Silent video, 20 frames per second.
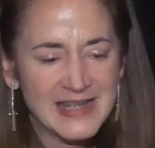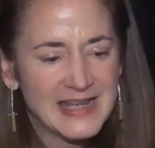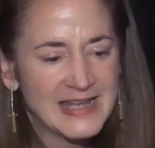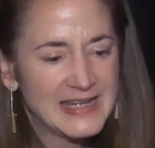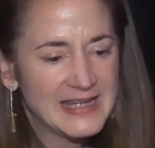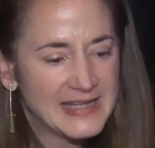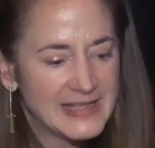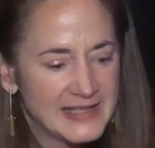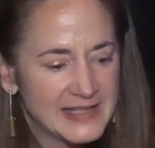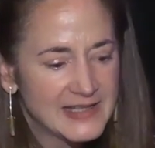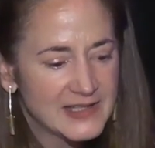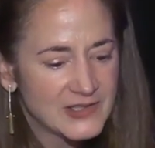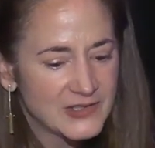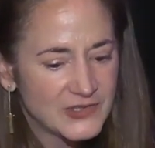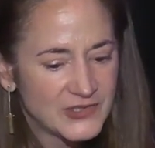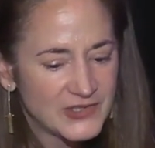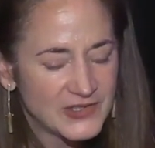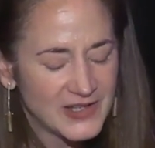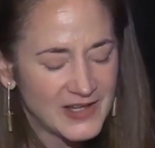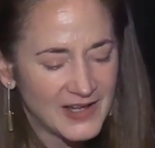it
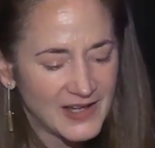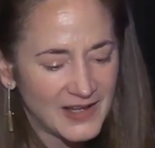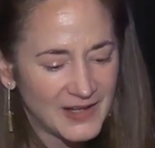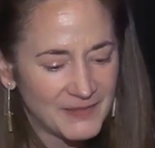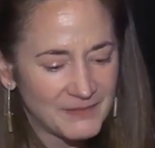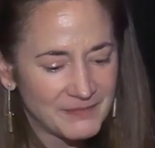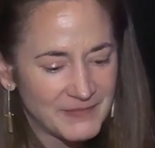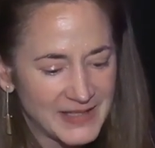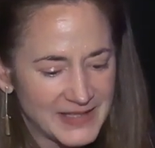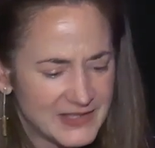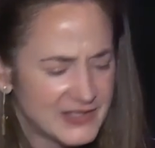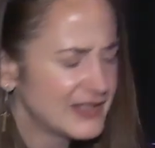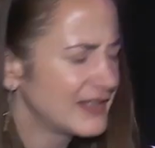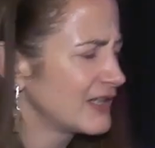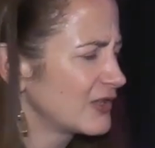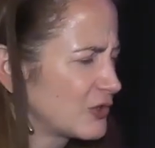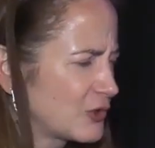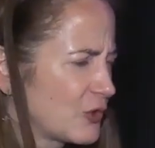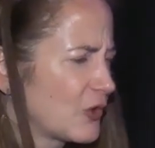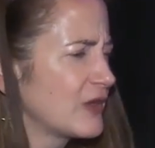is, it's an
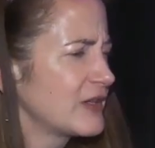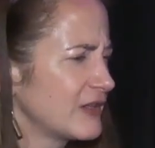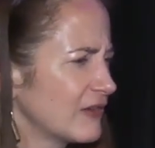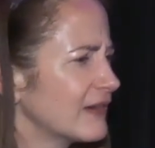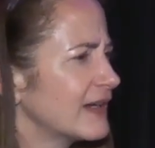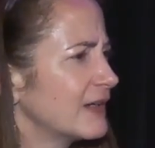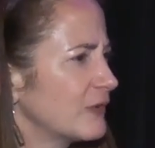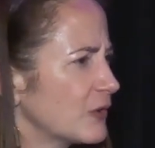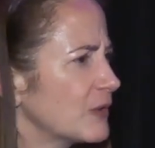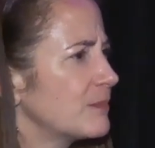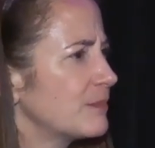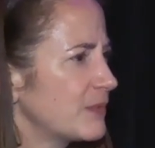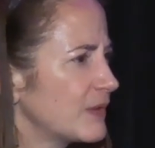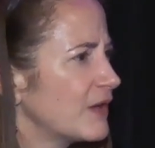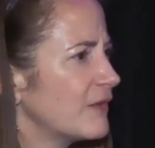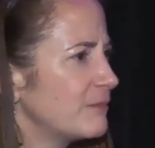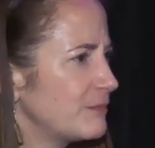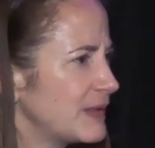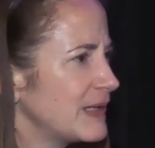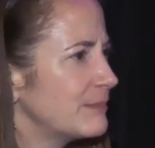extraordinary group
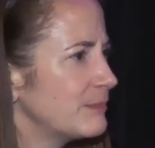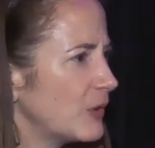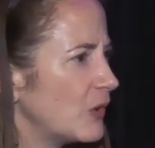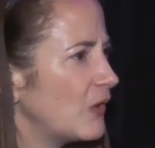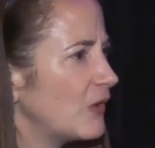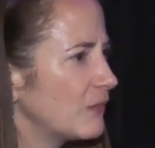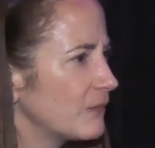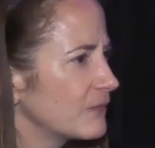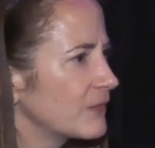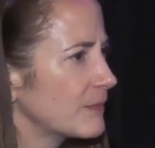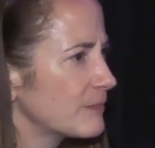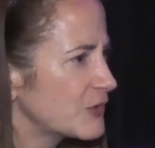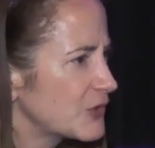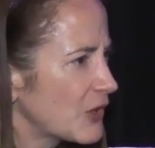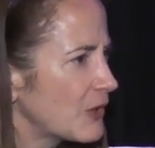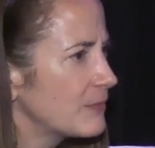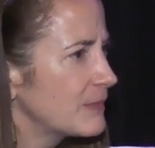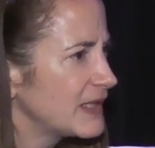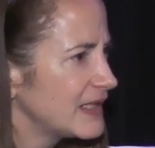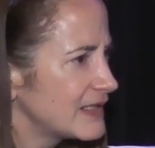of people from so
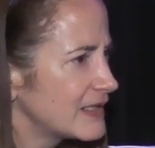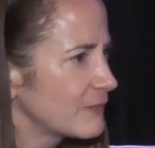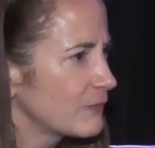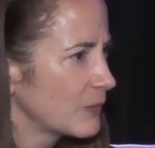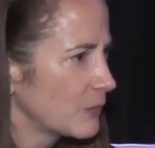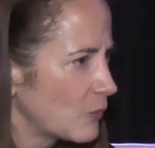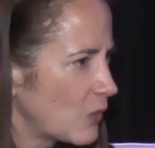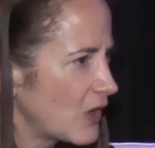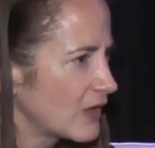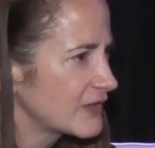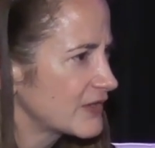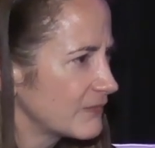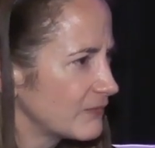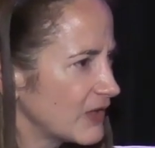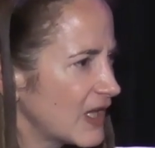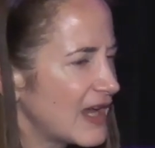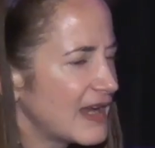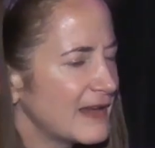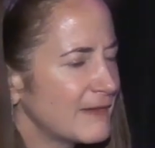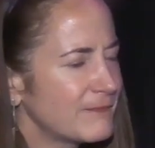many different walks of
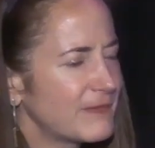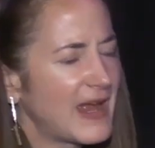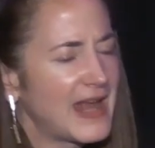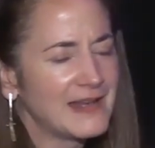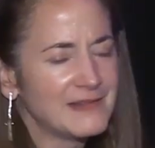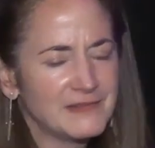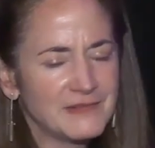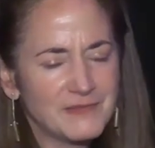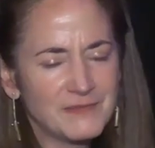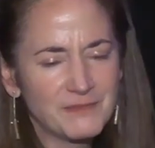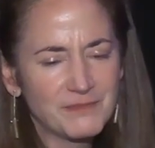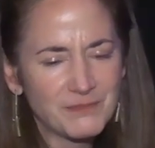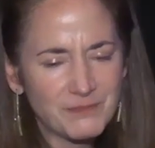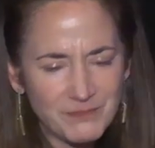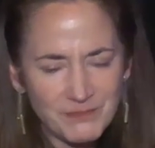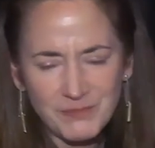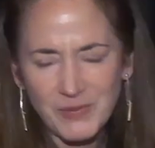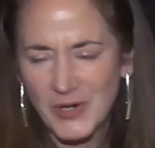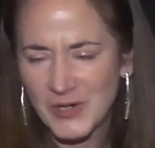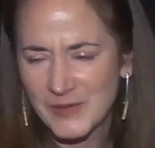life. And
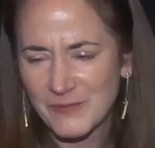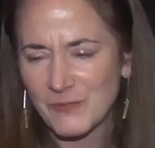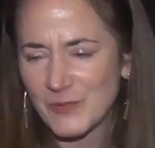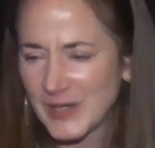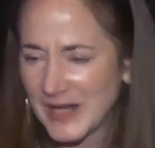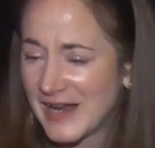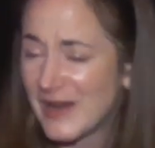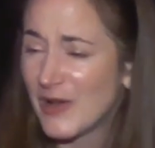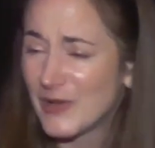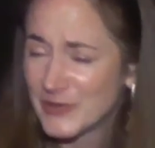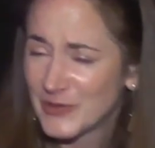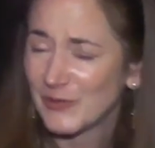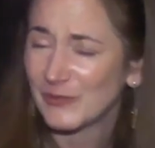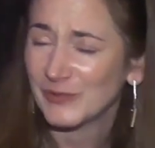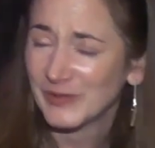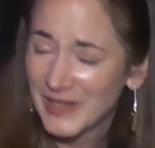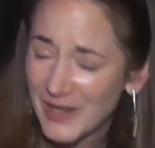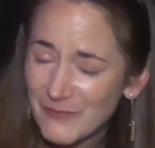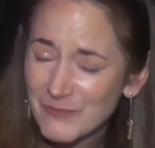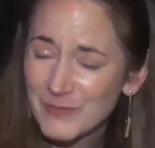part of what I also
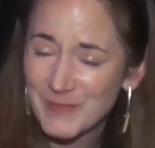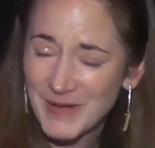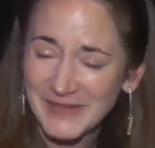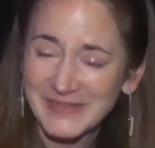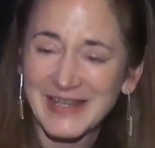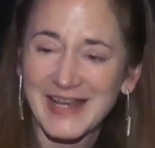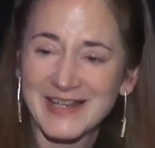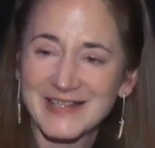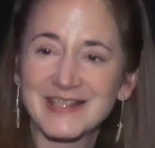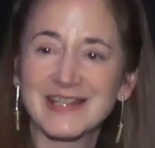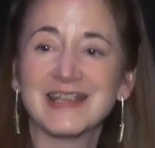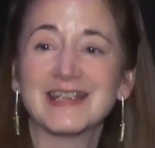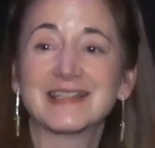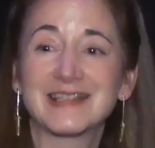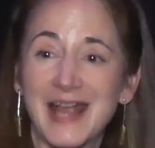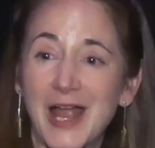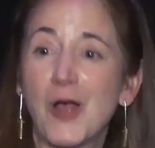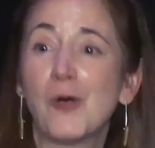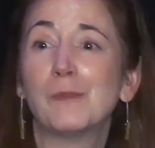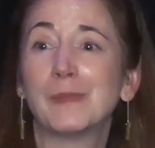love about the IC is
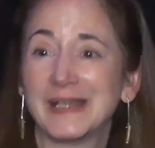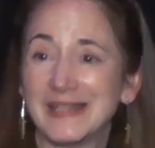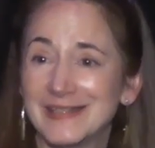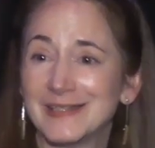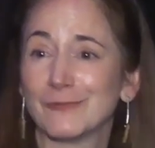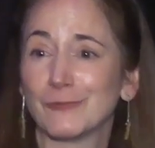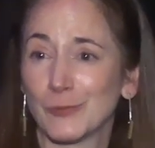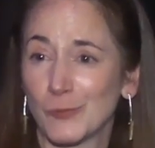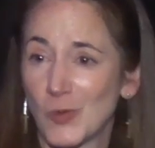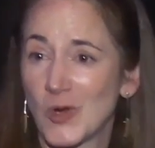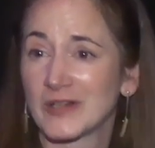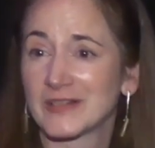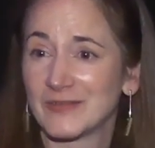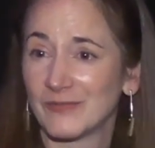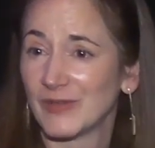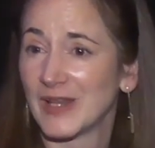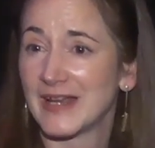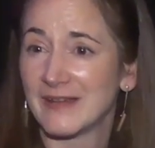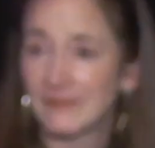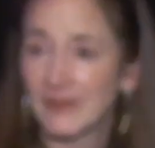how many different walks of
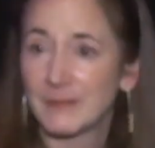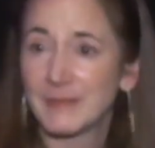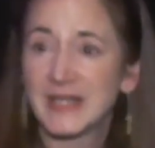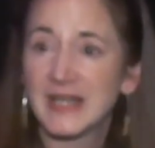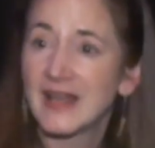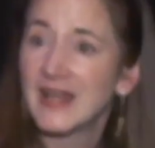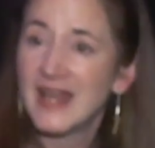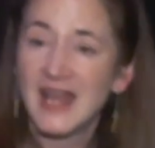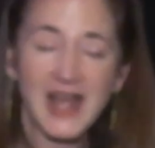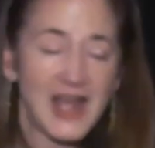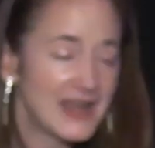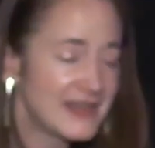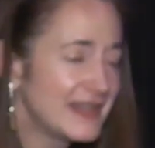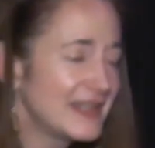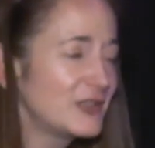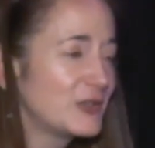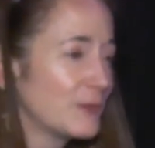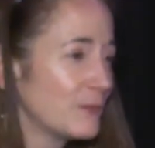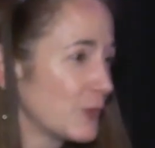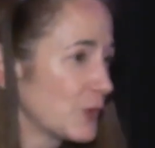life. I mean, I think
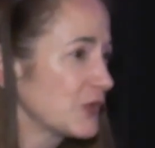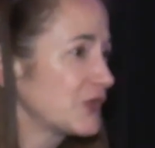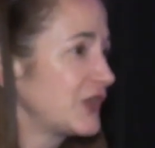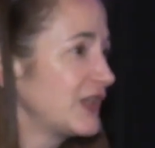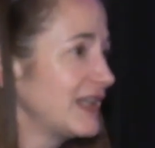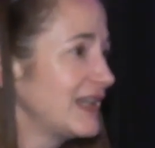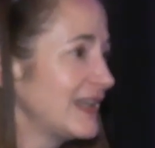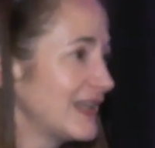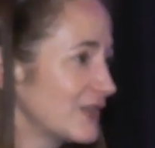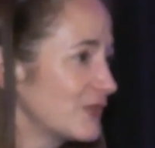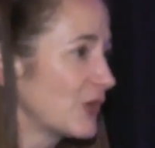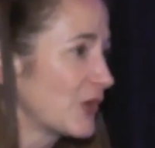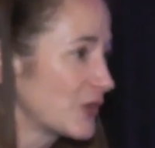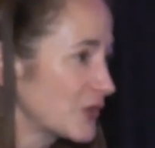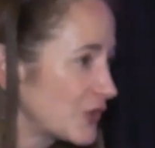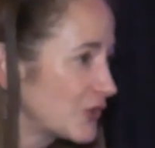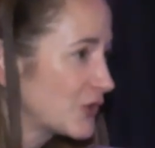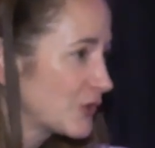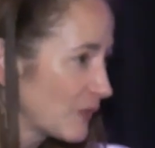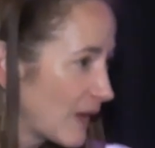diversity is our
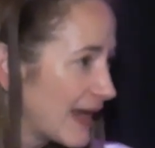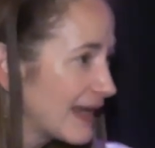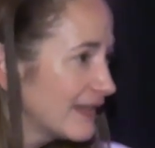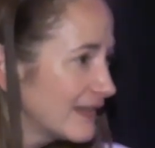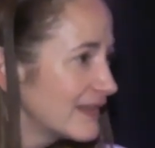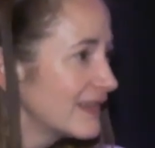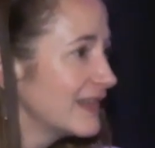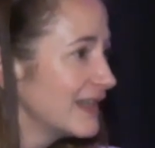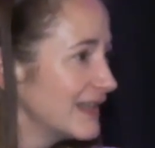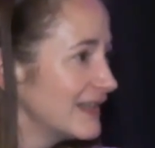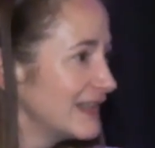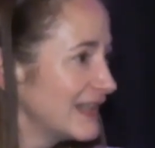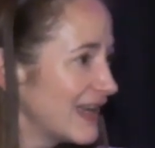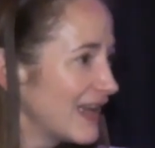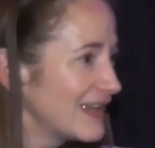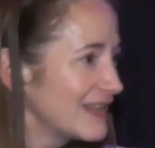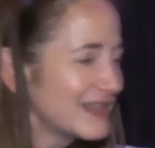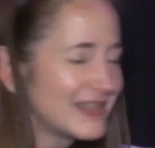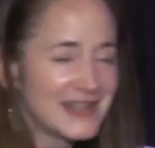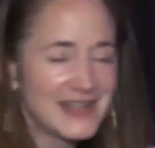strength in the
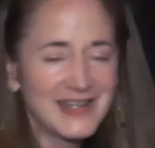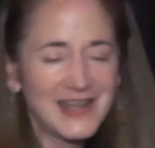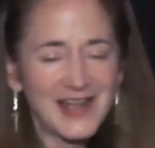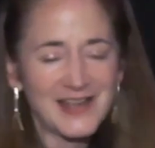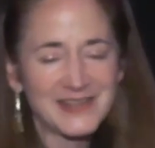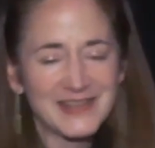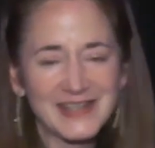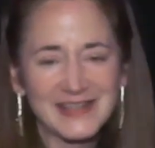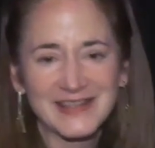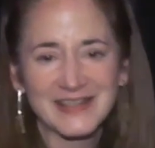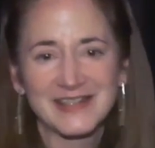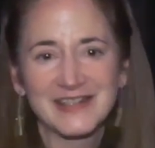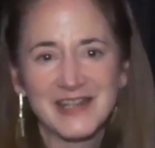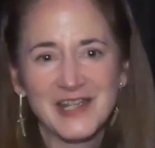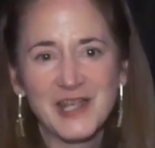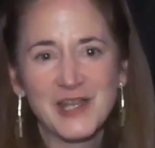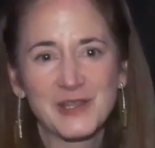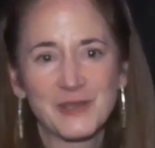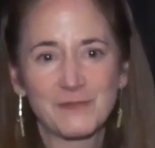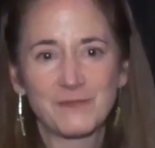IC. I think that
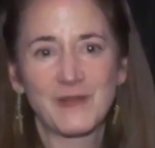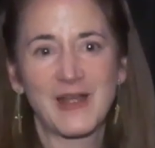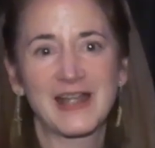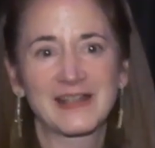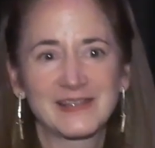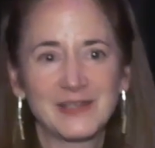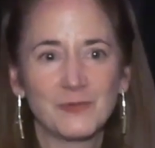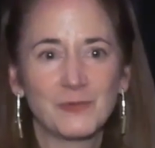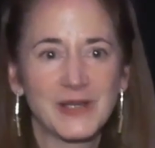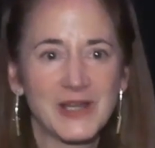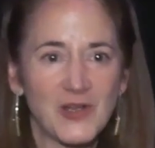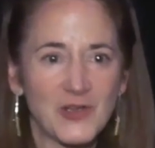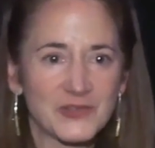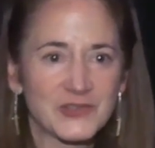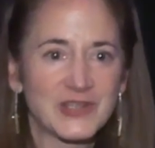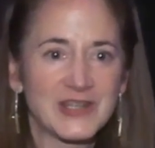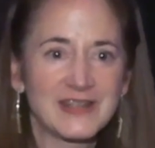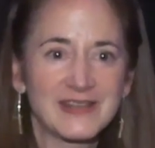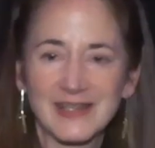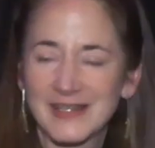the fact that we all
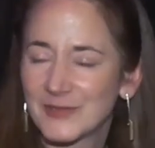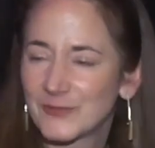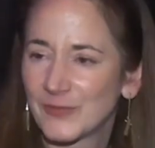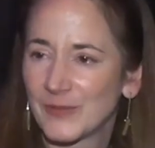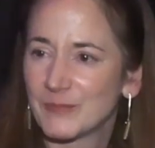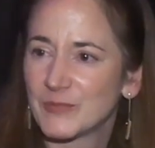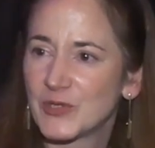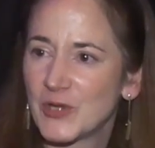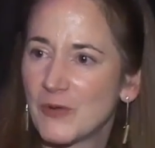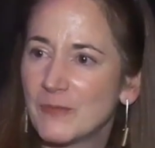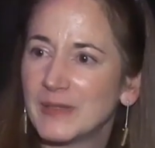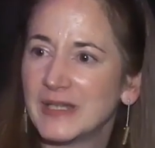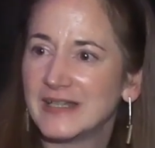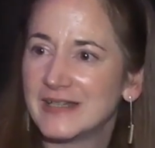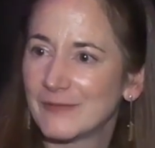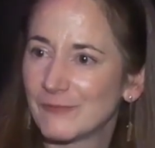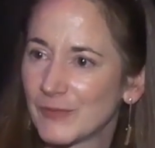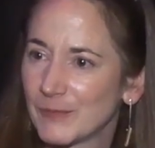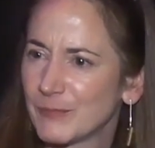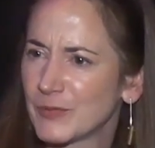see things from so many
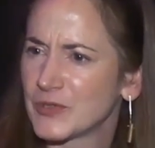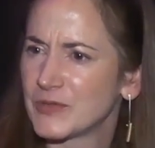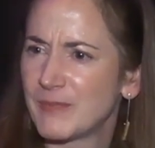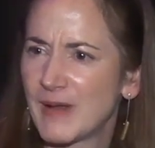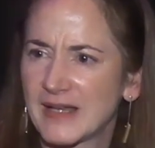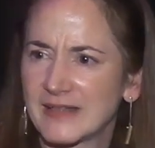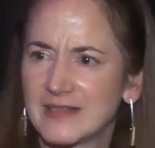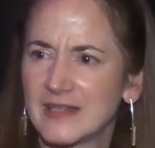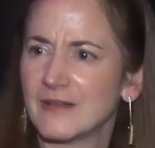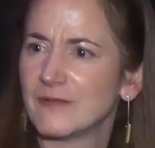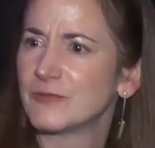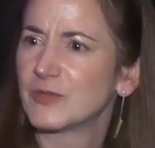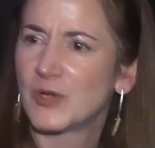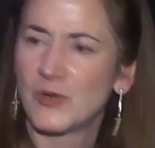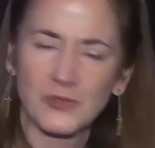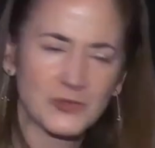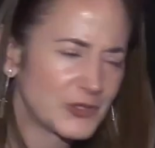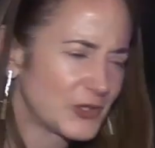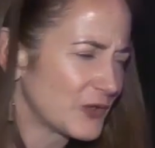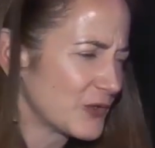different perspectives,
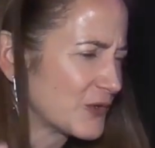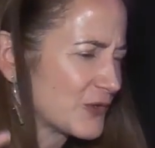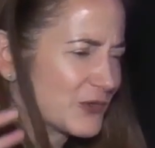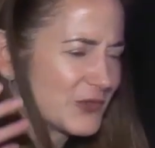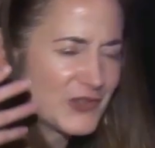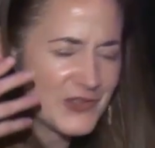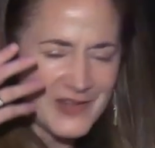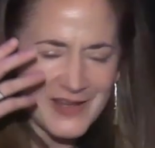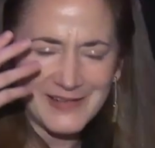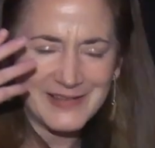cultures,